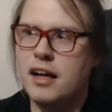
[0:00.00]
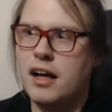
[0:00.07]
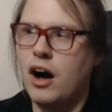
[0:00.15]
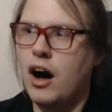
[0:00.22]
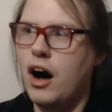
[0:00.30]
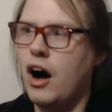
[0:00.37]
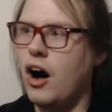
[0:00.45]

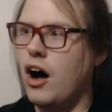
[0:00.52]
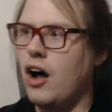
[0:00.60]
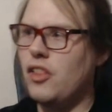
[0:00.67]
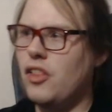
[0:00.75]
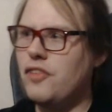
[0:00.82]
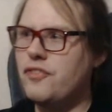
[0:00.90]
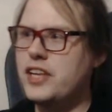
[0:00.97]
All of
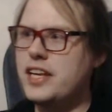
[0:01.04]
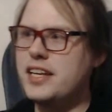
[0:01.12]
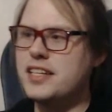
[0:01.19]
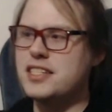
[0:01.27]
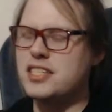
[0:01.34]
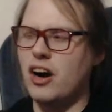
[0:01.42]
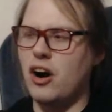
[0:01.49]
these
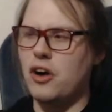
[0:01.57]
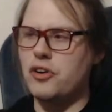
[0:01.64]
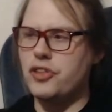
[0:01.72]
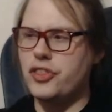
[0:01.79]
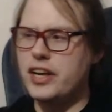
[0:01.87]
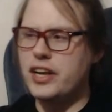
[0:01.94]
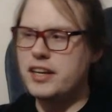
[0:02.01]
are
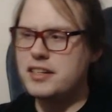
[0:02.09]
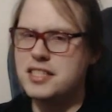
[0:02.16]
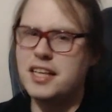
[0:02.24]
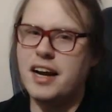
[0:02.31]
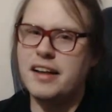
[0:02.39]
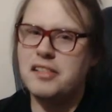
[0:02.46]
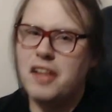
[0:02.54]
things that I
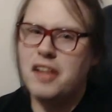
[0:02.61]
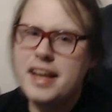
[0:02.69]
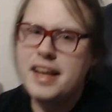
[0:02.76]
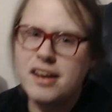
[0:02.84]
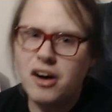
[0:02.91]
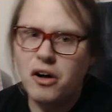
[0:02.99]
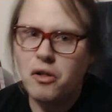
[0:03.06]
like a
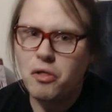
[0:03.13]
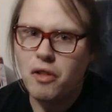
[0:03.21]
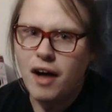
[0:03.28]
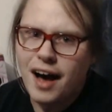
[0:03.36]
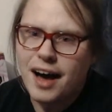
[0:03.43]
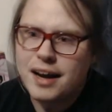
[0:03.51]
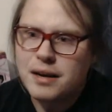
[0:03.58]
lot,